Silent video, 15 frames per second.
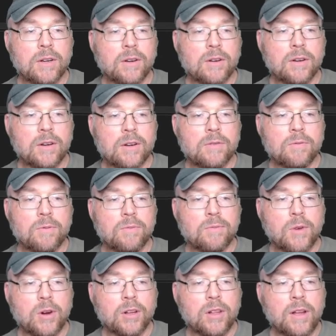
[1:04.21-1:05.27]
uh,
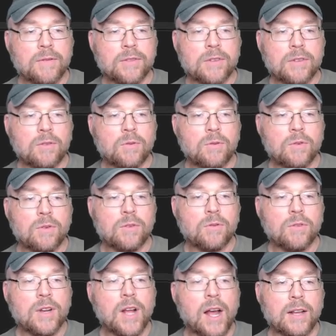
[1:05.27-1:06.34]
wear gloves, or,
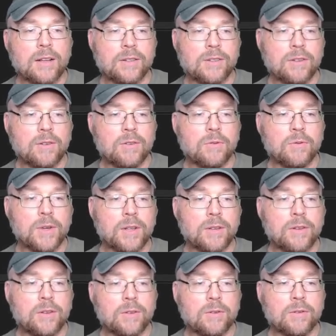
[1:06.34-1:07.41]
or not. So we
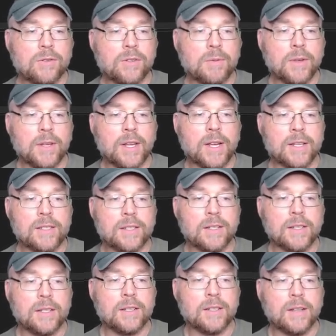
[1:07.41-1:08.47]
do something like
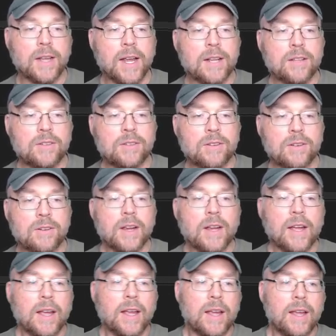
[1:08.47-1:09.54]
an answer,
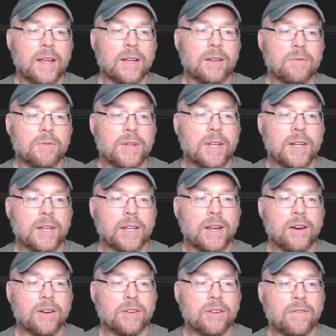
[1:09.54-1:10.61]
and we need a
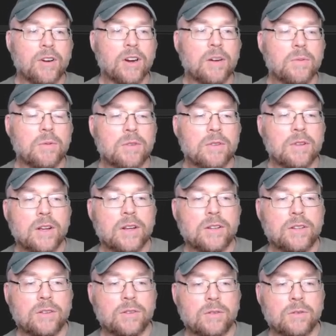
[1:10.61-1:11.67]
character variable
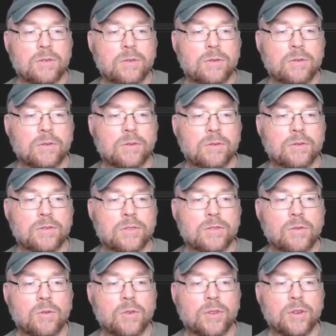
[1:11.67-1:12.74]
to
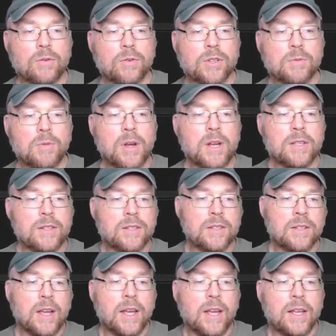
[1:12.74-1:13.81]
store their
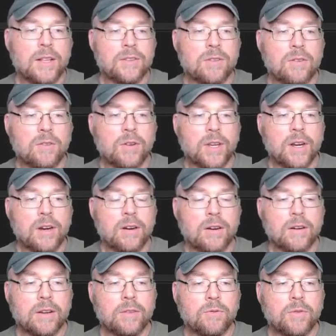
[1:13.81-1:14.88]
response. And so
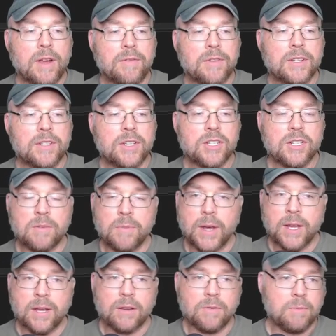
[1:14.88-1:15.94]
here we have a decision to
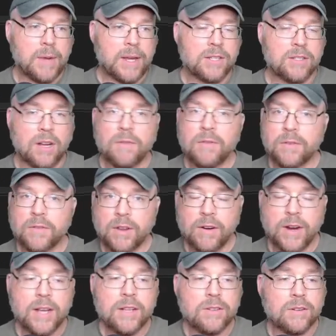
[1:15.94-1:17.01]
make based off of
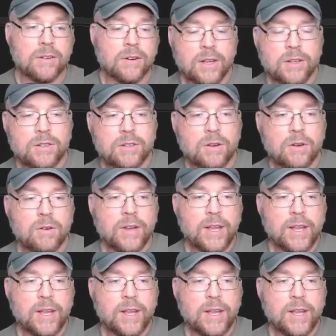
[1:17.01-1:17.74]
their answer. So